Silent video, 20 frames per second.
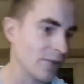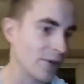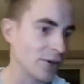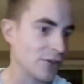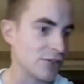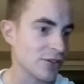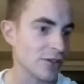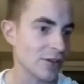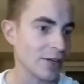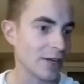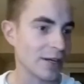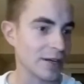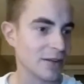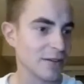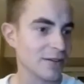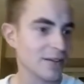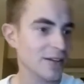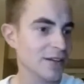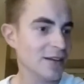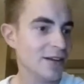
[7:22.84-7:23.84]
eventually,
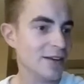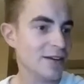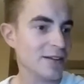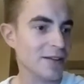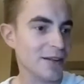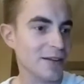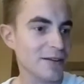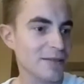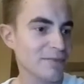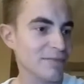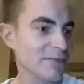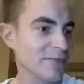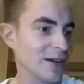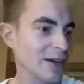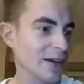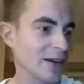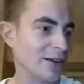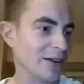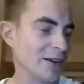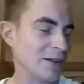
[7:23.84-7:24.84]
and then
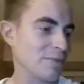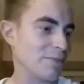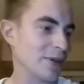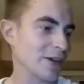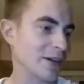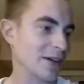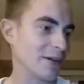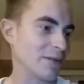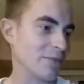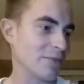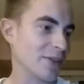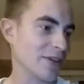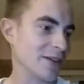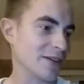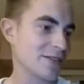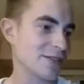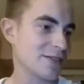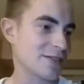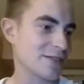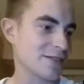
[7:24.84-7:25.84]
I ended up picking up
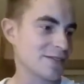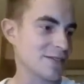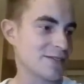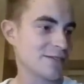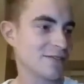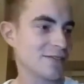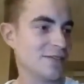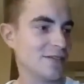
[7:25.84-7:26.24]
this